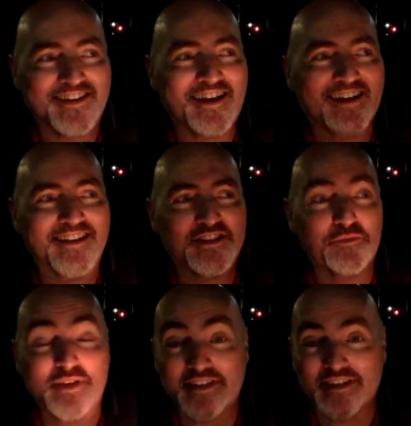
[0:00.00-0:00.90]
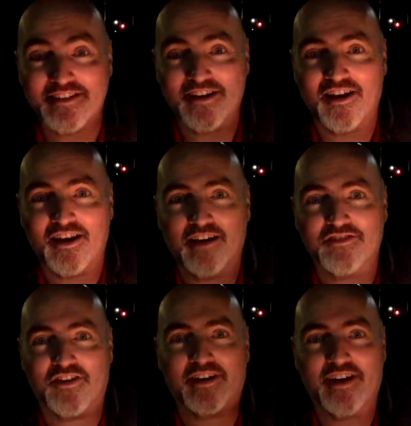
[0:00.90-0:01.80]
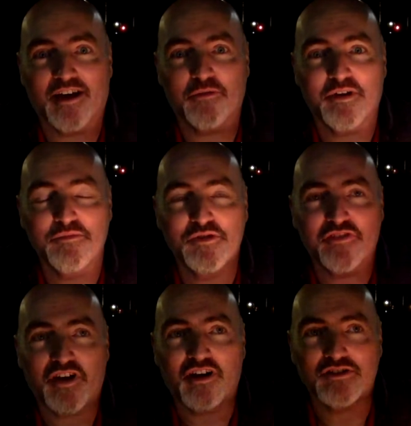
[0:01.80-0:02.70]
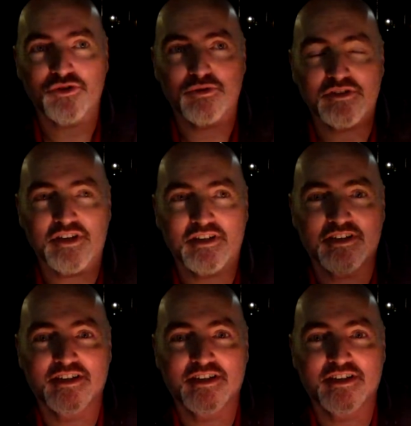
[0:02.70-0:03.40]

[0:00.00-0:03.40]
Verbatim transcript: and there's a busyness in our lives right now. We're moving our daughter